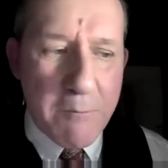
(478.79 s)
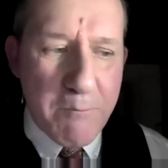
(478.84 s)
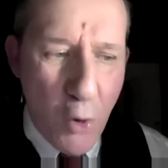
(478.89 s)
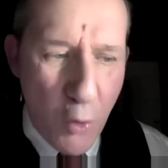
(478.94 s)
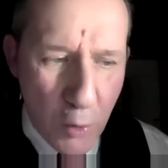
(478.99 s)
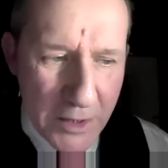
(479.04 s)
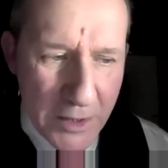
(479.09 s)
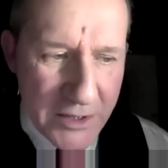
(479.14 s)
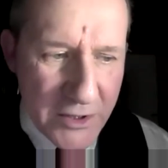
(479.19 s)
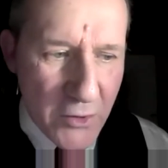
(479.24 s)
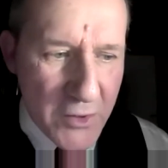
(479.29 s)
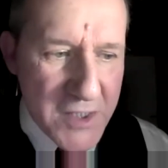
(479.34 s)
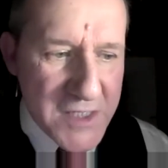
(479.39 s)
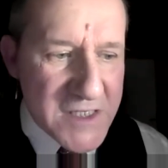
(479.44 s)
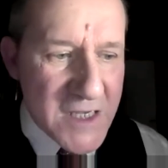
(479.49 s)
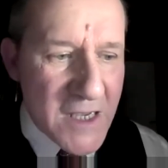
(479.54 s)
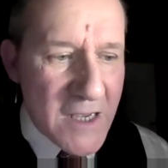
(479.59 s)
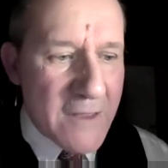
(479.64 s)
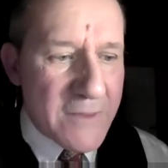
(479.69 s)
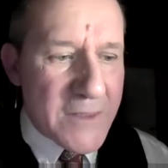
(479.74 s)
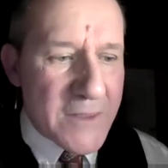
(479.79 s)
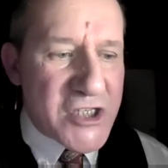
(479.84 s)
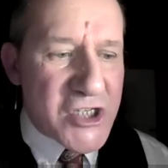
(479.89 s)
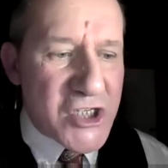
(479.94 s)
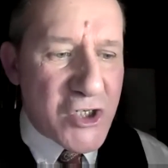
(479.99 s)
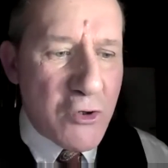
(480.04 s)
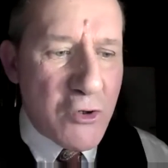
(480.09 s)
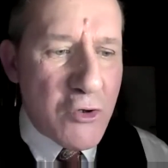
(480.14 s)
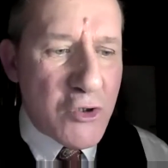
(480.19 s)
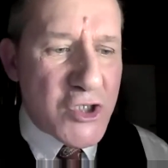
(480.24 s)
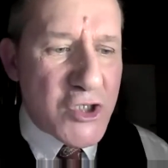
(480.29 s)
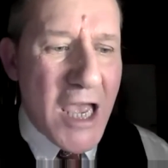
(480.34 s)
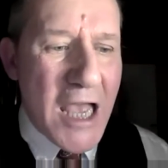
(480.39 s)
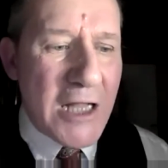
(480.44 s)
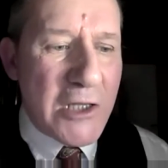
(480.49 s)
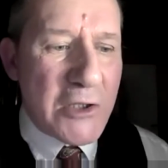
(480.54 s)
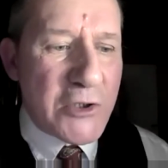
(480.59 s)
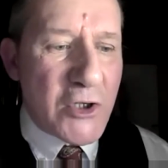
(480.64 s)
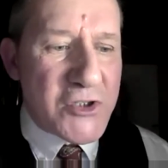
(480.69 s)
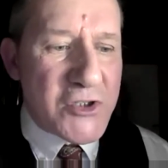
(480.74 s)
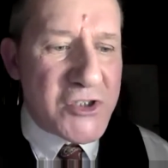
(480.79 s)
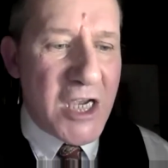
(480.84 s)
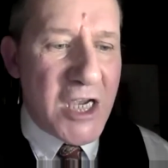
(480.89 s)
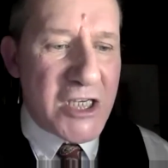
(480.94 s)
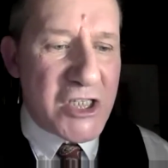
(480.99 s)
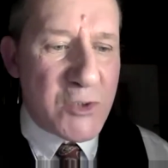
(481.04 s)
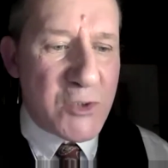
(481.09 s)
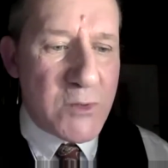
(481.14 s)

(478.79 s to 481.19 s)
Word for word: appalling noise that Scrooge held on tight